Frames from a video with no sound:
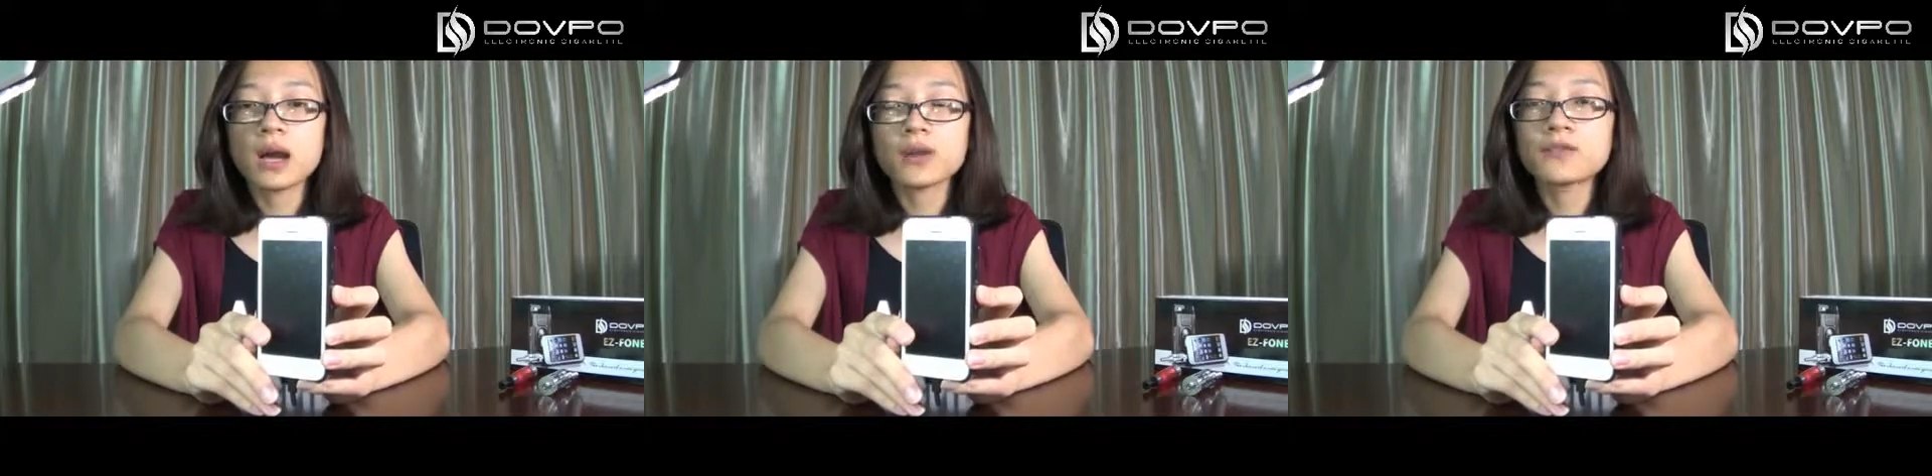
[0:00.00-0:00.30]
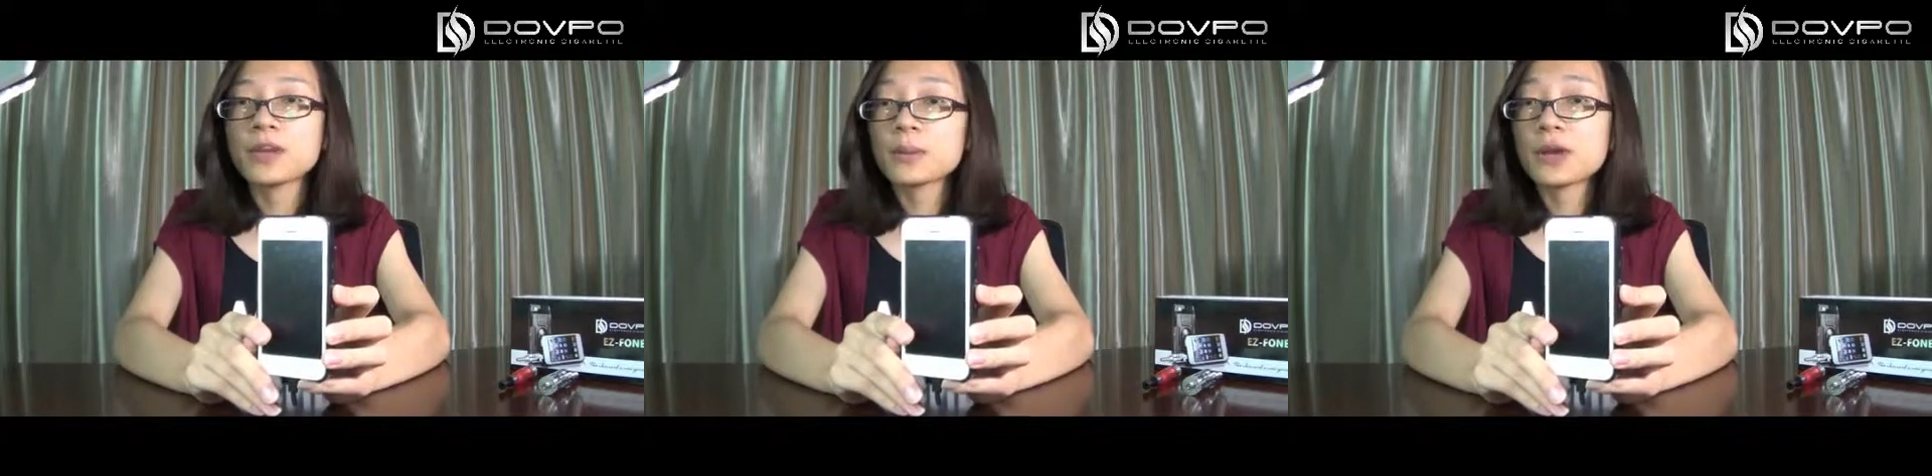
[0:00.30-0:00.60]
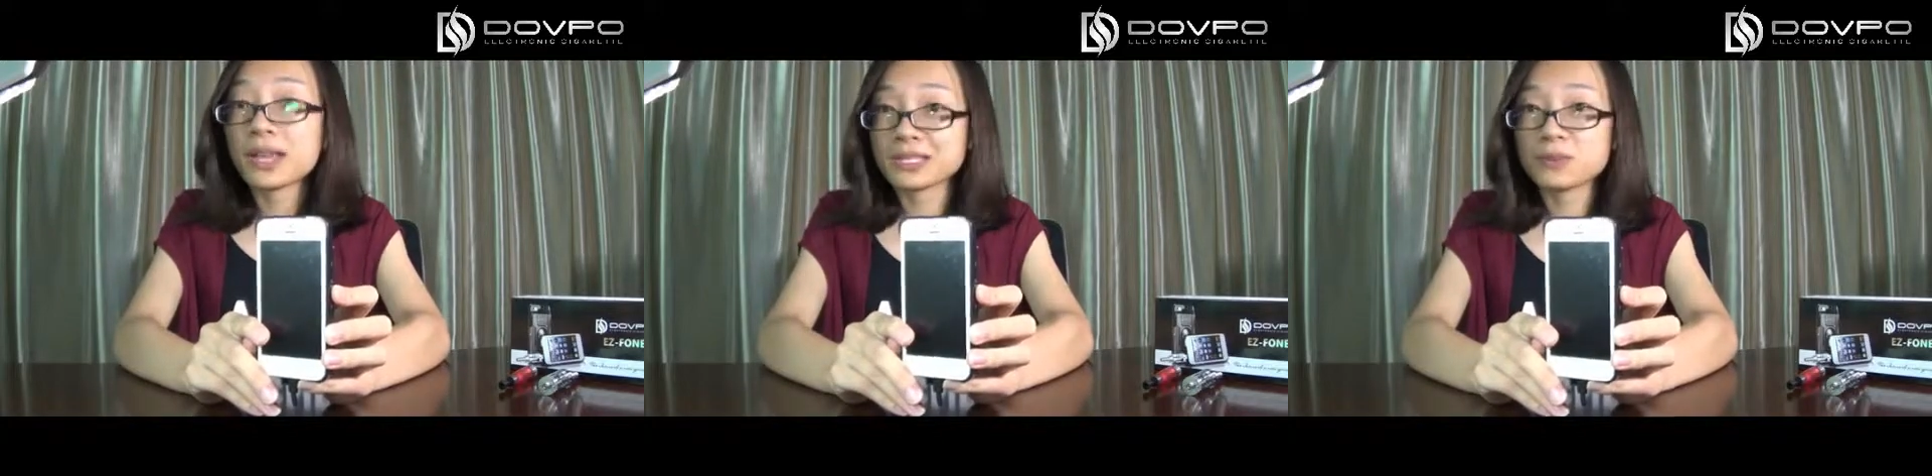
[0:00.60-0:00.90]
uh,
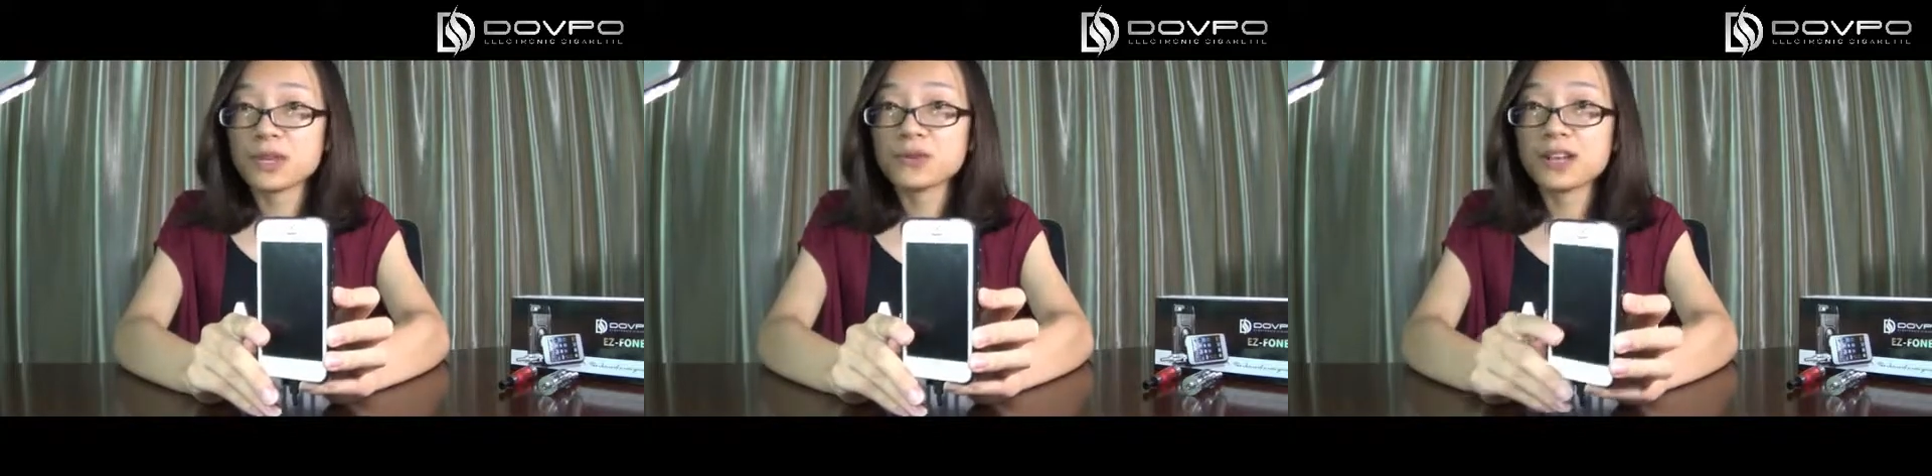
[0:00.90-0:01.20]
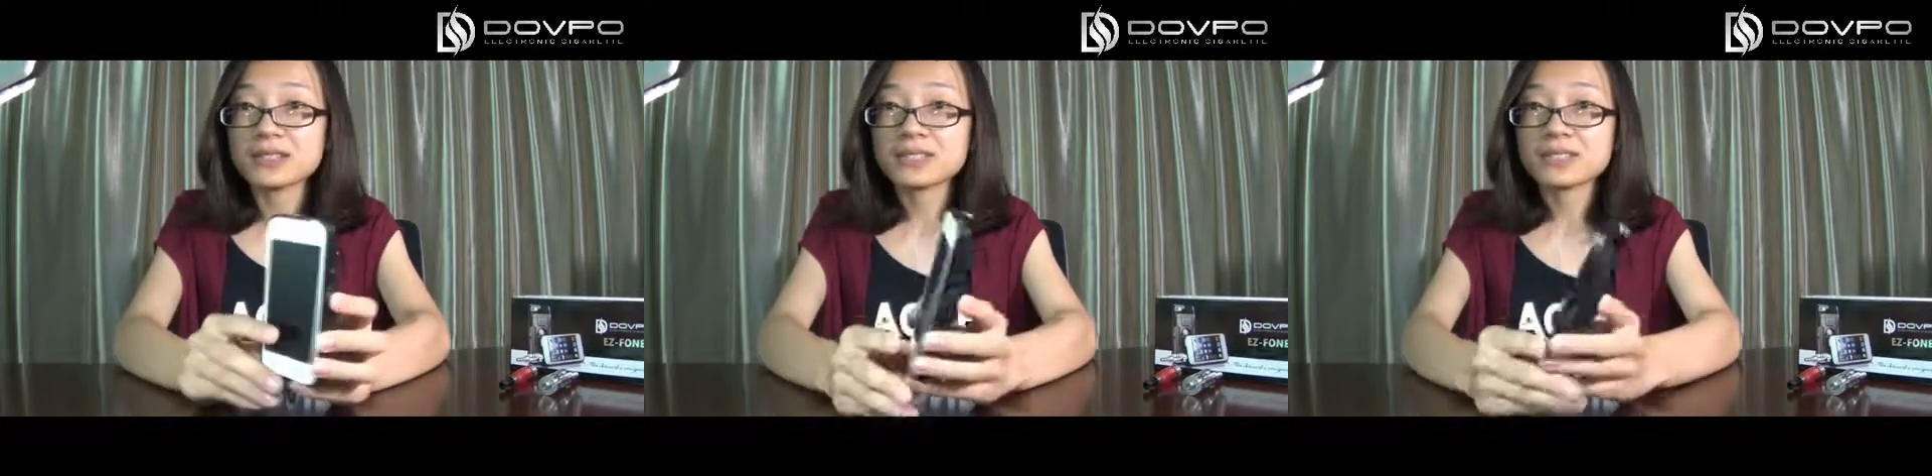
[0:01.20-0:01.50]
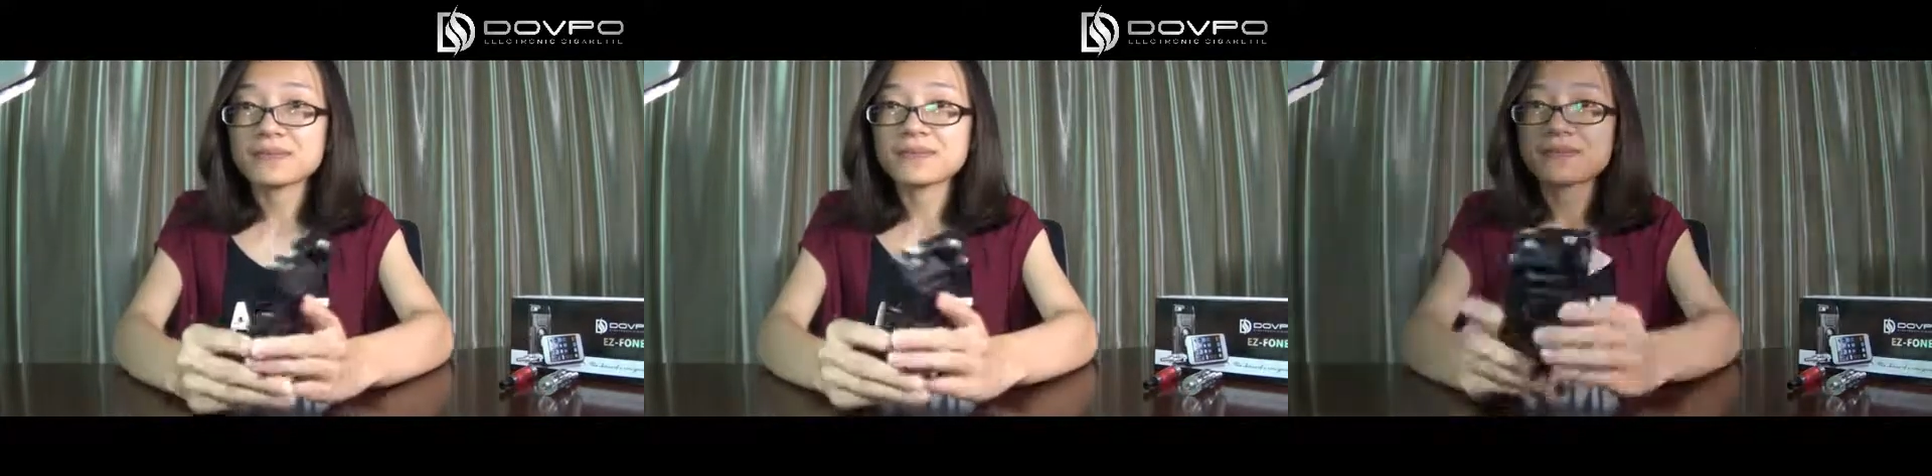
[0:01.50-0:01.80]
vapor
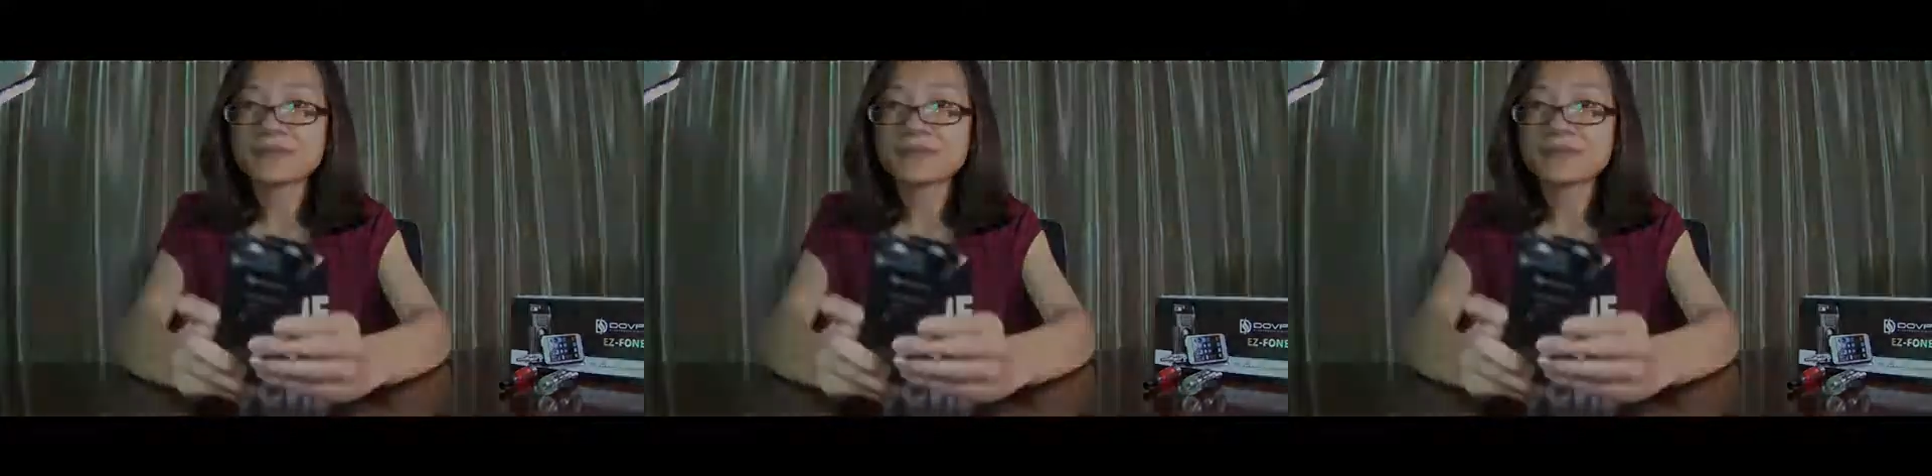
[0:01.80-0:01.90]
experience.